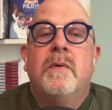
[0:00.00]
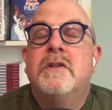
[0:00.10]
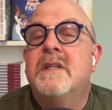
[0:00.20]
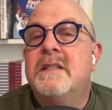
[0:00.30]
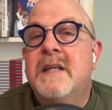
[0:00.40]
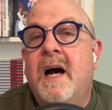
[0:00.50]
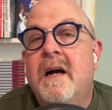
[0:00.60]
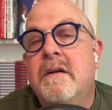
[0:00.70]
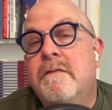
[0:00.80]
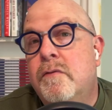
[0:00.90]
which is a
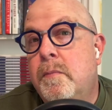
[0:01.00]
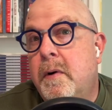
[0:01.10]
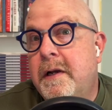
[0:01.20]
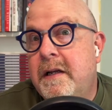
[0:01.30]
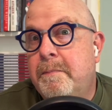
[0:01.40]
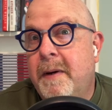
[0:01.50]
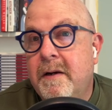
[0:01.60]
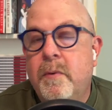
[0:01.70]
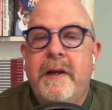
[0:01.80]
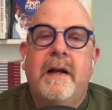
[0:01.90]
dark and full-bodied
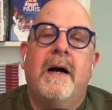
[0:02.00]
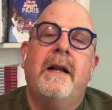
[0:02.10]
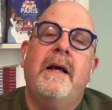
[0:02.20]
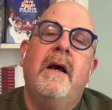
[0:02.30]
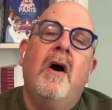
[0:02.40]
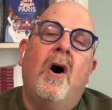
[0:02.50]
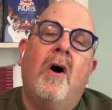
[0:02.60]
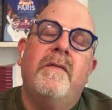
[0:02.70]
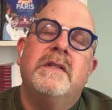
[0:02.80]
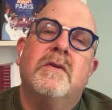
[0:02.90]
buckwheat honey,
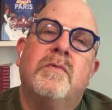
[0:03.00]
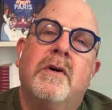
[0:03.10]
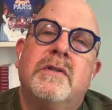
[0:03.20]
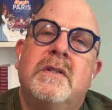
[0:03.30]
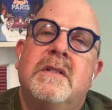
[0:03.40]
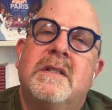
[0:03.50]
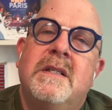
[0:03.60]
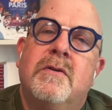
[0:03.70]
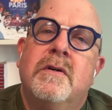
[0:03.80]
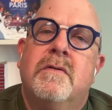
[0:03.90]
offers a roasted
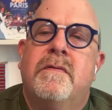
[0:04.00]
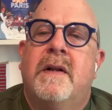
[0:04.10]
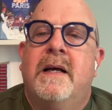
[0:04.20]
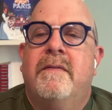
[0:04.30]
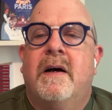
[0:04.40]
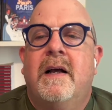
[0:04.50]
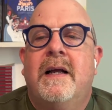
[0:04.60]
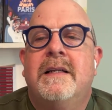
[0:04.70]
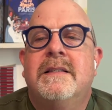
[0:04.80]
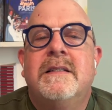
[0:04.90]
cereal flavour
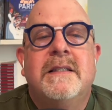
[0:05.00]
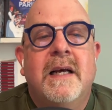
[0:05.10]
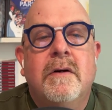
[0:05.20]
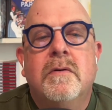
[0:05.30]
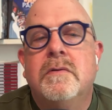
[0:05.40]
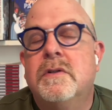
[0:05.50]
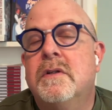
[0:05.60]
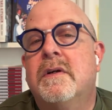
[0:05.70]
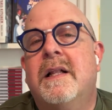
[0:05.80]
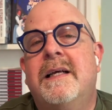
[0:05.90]
and is integral to
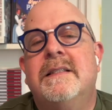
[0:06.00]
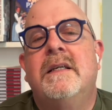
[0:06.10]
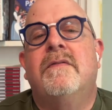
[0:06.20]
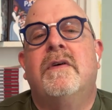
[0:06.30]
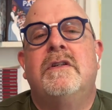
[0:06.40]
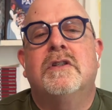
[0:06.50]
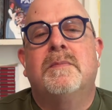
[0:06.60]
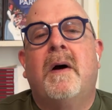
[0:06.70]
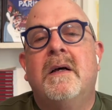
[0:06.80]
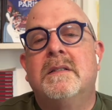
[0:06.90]
the classic French
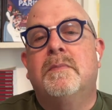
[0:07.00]
spice